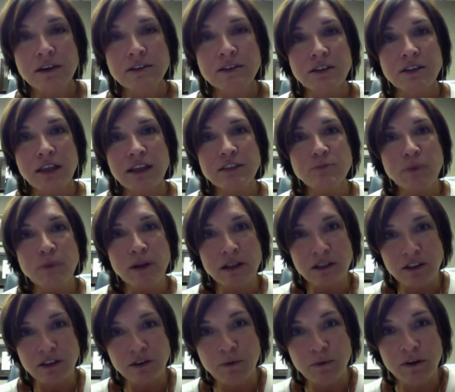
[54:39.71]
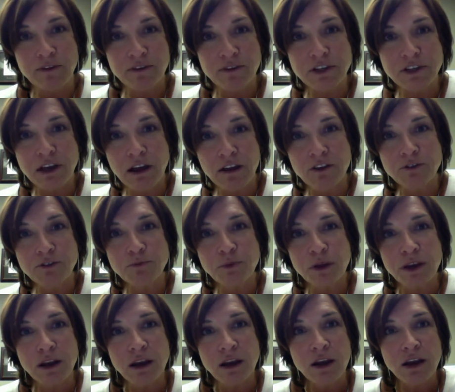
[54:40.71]
So that's been a little bit of a challenge.
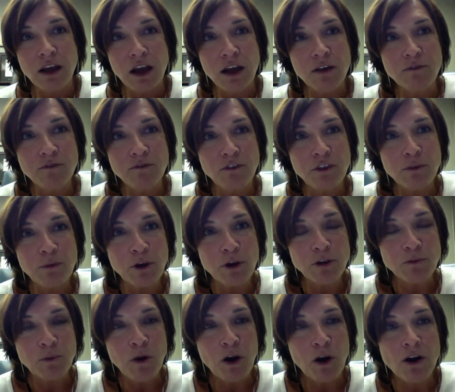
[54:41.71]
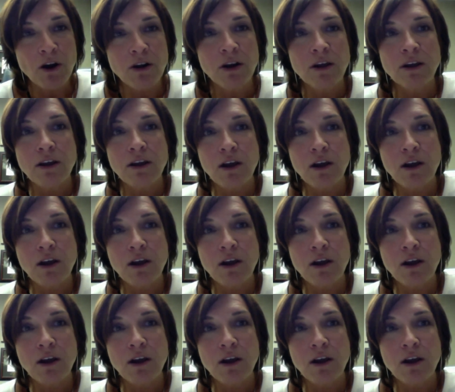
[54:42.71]
But um, for the most part,